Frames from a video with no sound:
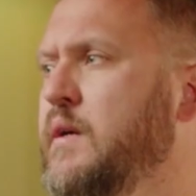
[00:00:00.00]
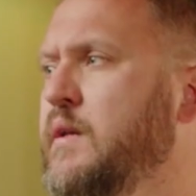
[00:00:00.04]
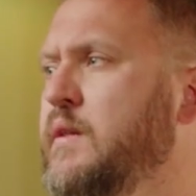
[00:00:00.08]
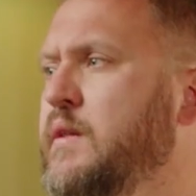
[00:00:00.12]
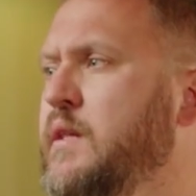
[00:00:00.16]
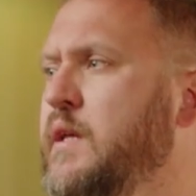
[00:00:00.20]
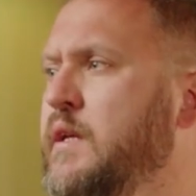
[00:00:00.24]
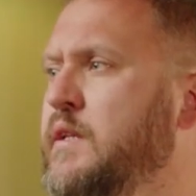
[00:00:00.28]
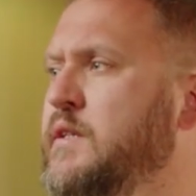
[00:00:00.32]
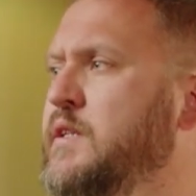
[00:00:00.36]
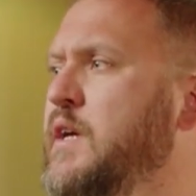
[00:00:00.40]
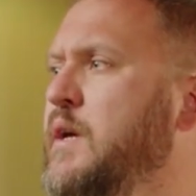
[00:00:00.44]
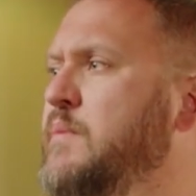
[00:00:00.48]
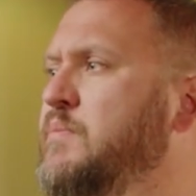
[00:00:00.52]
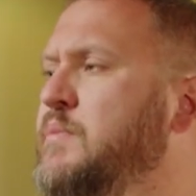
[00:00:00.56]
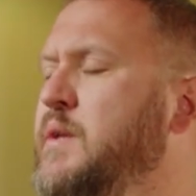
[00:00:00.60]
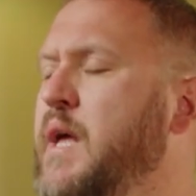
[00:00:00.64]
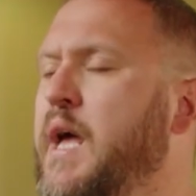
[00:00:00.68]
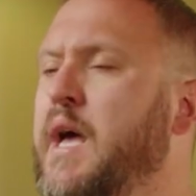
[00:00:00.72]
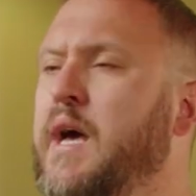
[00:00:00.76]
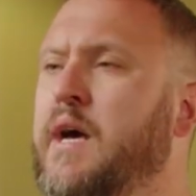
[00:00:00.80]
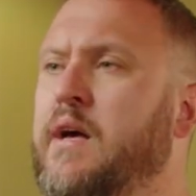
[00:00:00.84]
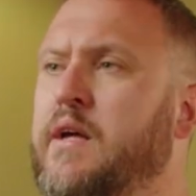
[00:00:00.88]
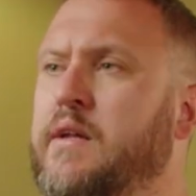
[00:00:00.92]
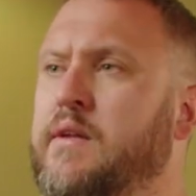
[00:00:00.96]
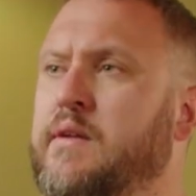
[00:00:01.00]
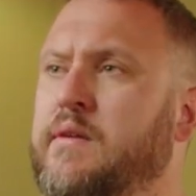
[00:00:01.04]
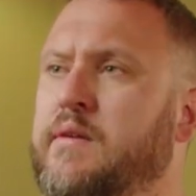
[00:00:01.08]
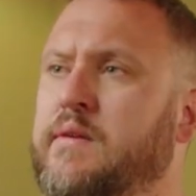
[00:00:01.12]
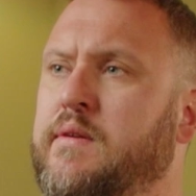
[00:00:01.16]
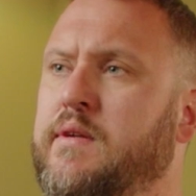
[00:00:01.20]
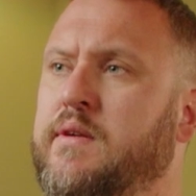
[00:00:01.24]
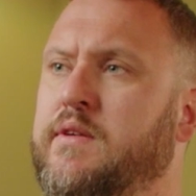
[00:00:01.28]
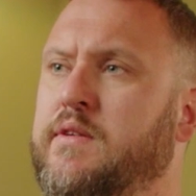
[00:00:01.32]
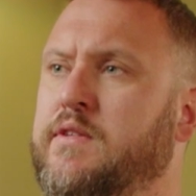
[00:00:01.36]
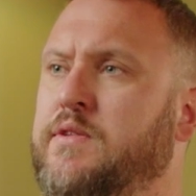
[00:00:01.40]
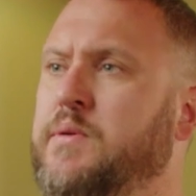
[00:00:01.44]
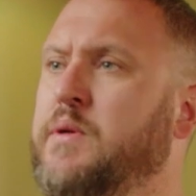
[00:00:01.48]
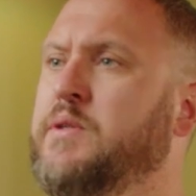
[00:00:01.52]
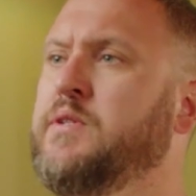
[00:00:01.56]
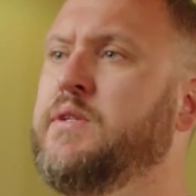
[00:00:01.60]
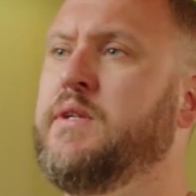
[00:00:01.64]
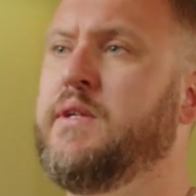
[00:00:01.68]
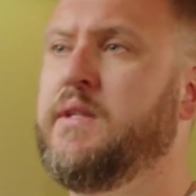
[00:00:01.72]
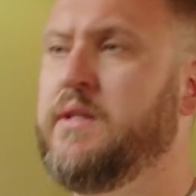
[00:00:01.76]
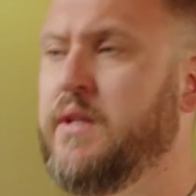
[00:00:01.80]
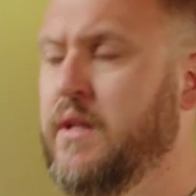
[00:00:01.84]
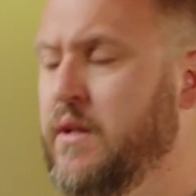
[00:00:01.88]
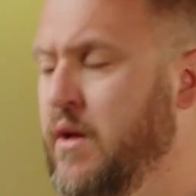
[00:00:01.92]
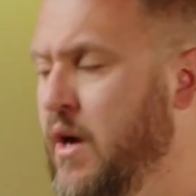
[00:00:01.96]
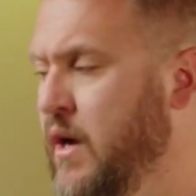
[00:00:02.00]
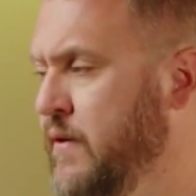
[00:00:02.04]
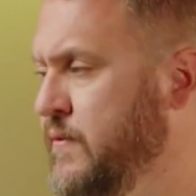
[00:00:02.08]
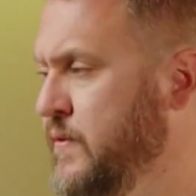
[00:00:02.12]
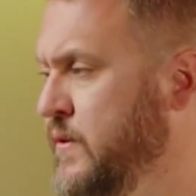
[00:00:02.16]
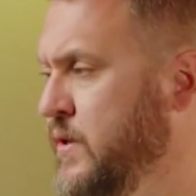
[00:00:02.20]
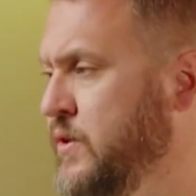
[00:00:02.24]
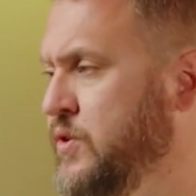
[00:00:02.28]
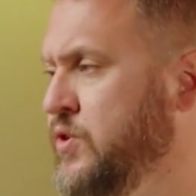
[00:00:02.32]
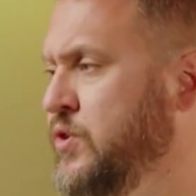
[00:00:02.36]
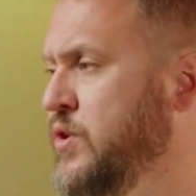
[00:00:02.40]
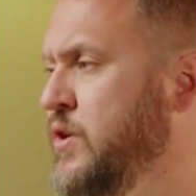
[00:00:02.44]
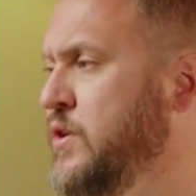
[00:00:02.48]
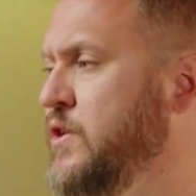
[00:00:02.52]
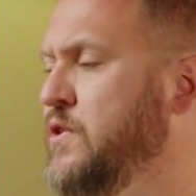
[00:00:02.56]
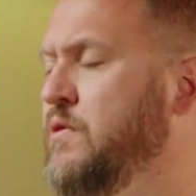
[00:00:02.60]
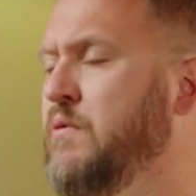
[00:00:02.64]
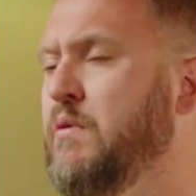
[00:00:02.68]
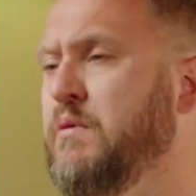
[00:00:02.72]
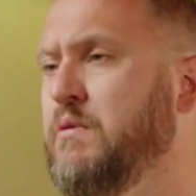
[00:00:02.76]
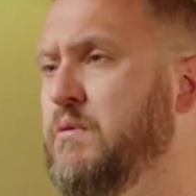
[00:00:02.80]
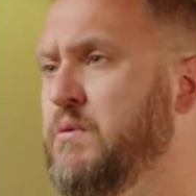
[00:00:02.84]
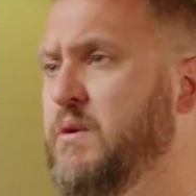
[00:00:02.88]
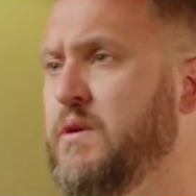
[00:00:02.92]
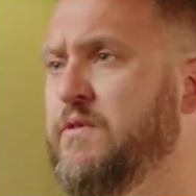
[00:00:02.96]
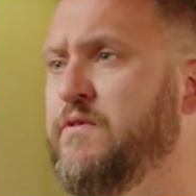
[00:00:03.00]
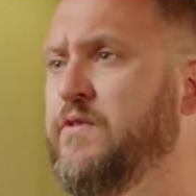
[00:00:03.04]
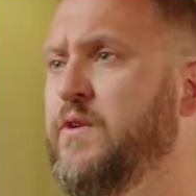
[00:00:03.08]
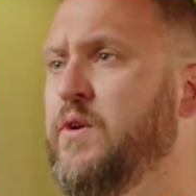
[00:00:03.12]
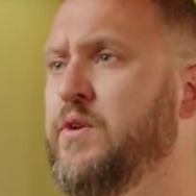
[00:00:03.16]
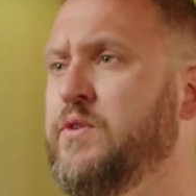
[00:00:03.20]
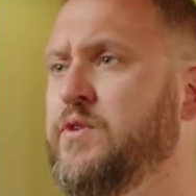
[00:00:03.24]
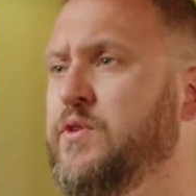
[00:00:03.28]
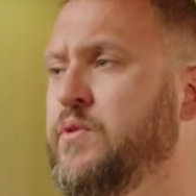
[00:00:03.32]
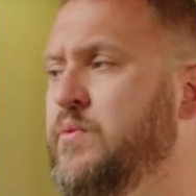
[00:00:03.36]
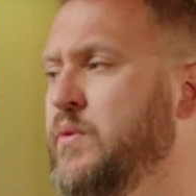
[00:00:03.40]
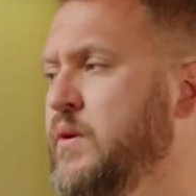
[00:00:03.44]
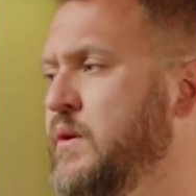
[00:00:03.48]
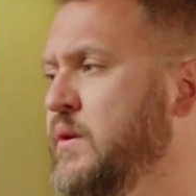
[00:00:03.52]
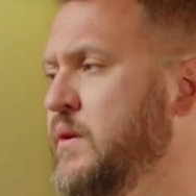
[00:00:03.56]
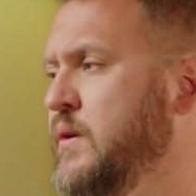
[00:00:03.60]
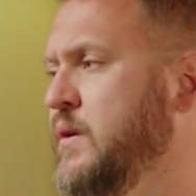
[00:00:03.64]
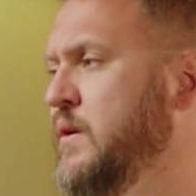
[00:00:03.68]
think deep down, especially in the life of the church, when we refer to it,